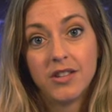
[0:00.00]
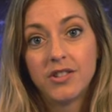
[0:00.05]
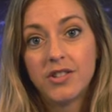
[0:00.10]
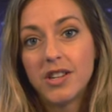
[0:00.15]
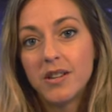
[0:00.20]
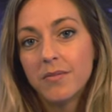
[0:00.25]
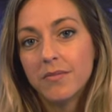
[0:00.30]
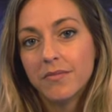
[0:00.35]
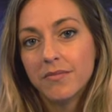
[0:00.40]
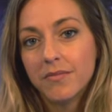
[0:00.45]

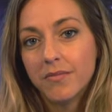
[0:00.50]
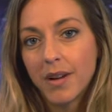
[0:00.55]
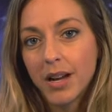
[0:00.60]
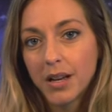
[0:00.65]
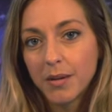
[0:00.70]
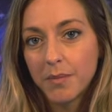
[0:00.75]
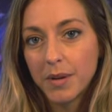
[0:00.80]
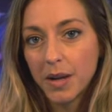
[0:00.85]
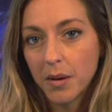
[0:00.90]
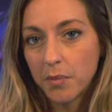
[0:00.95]
She
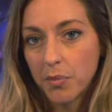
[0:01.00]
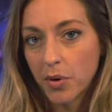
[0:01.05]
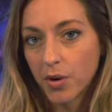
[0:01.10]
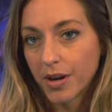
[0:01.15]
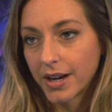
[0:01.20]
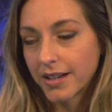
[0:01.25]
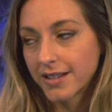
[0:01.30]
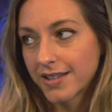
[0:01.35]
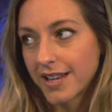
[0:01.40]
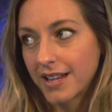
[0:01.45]
might be a
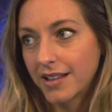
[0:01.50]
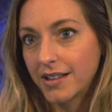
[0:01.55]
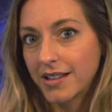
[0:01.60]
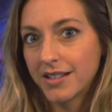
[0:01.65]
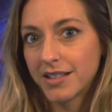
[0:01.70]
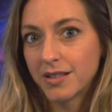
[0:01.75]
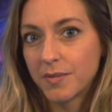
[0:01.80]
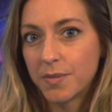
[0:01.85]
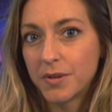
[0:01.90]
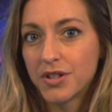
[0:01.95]
boring
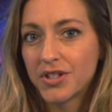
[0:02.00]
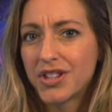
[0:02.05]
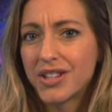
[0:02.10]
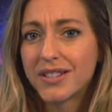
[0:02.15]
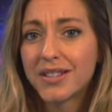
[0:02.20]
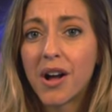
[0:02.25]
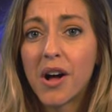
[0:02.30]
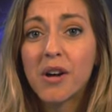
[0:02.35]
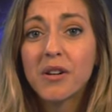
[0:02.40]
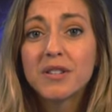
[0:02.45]
cyclist, but
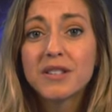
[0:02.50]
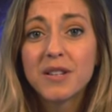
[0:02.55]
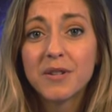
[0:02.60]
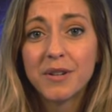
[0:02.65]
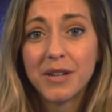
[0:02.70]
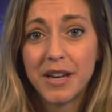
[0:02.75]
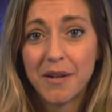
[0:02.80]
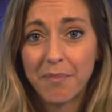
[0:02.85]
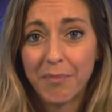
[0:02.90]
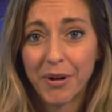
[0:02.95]
she's also
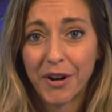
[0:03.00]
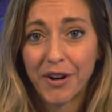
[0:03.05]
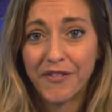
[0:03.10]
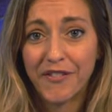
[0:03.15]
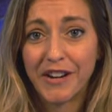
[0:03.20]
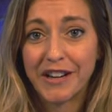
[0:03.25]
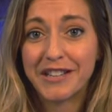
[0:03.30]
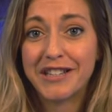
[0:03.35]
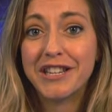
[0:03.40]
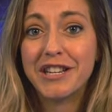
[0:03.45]
an
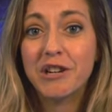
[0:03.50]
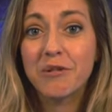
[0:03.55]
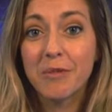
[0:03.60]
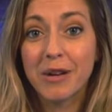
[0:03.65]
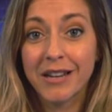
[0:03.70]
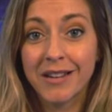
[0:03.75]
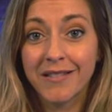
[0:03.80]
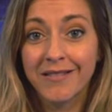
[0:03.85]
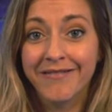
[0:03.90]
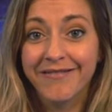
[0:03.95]
imperfect
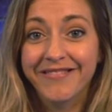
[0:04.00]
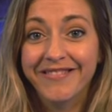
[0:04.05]
human.